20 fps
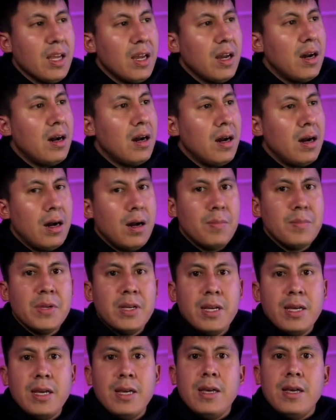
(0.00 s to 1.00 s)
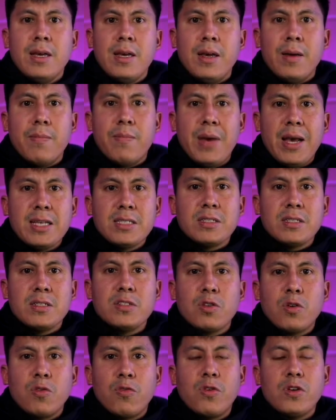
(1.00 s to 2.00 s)
Um, basically,
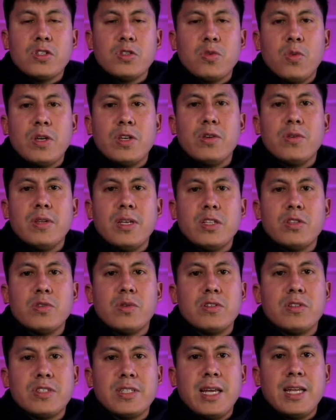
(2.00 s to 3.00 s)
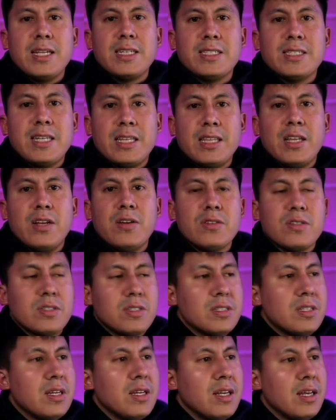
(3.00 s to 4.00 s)
so first what you need to understand is that
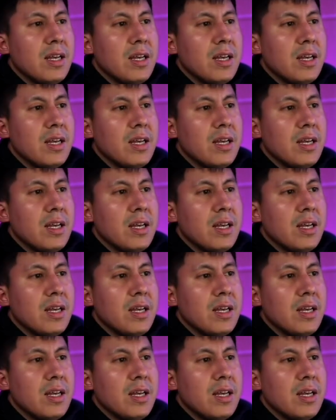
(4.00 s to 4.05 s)
there's,